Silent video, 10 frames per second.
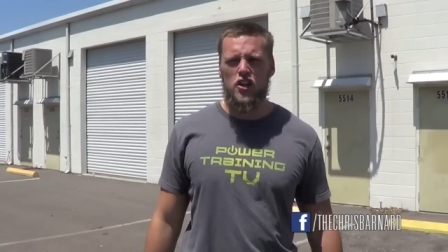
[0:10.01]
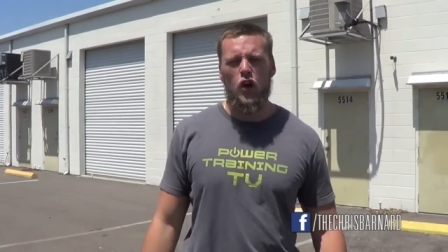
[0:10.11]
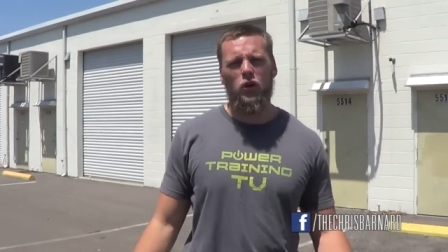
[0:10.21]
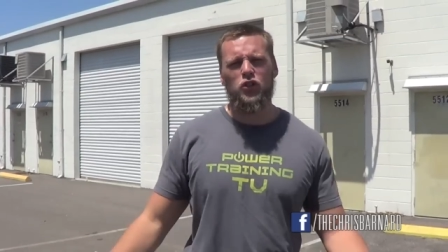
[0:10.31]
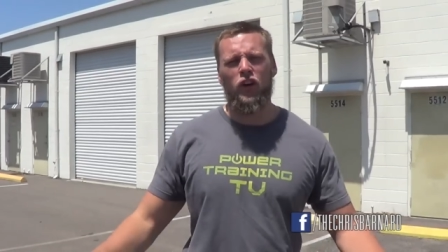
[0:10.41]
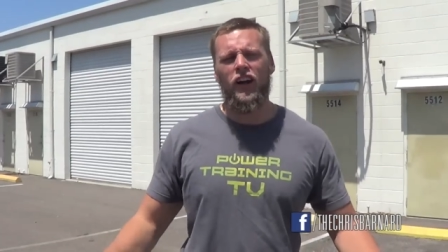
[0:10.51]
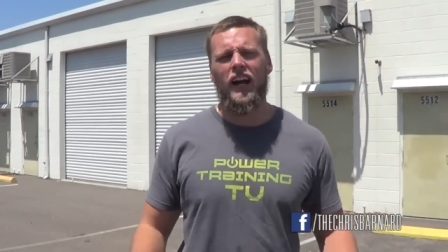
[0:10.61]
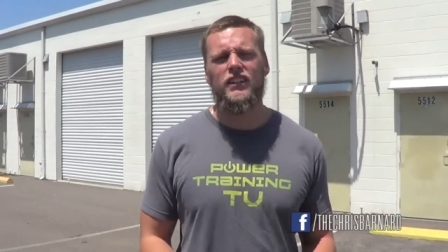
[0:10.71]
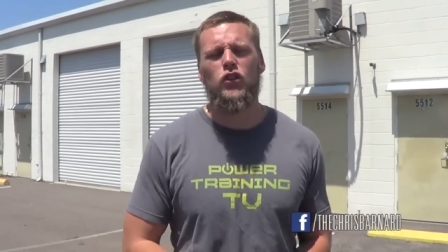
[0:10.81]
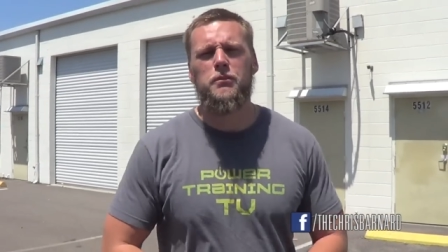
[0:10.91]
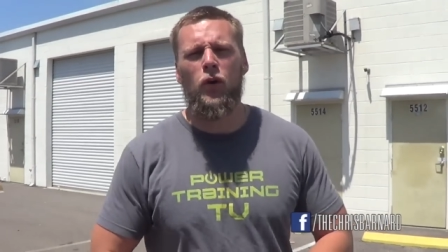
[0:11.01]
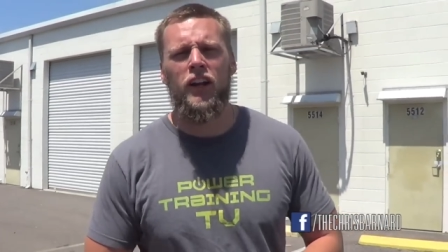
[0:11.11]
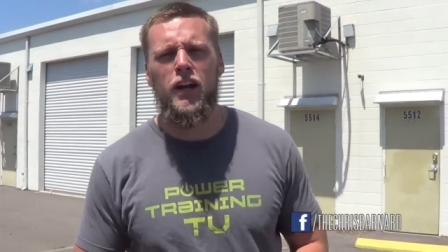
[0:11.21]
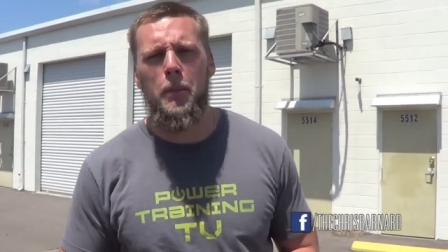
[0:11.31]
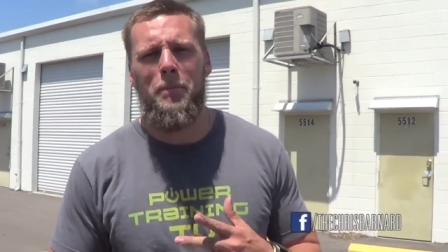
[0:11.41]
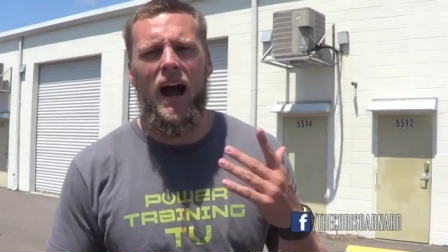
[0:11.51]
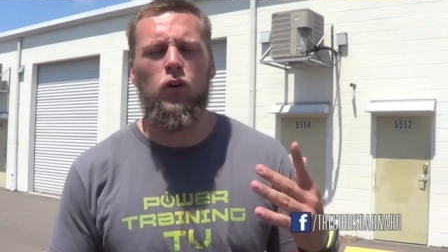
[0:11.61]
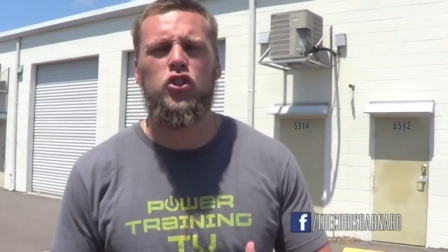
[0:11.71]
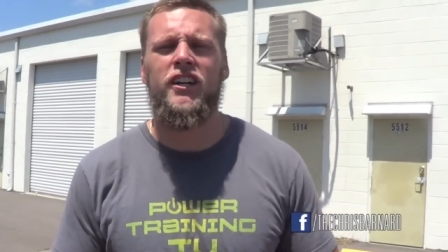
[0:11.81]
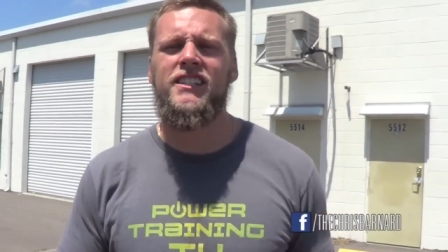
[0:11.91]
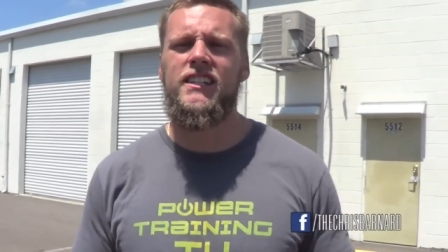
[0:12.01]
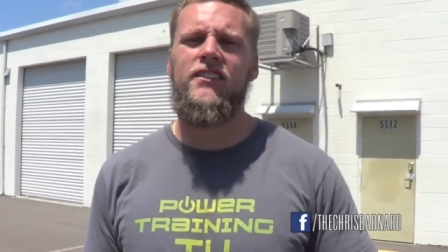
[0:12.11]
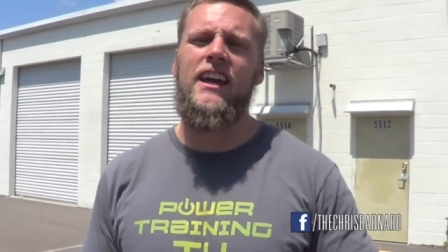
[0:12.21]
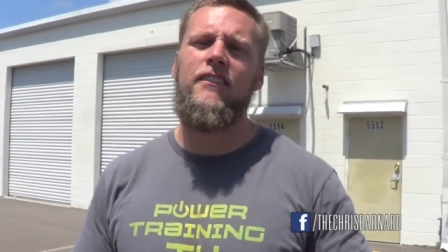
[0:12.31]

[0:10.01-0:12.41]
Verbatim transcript: Yo, what's going on guys? Chris Porter here, Powertrain TV,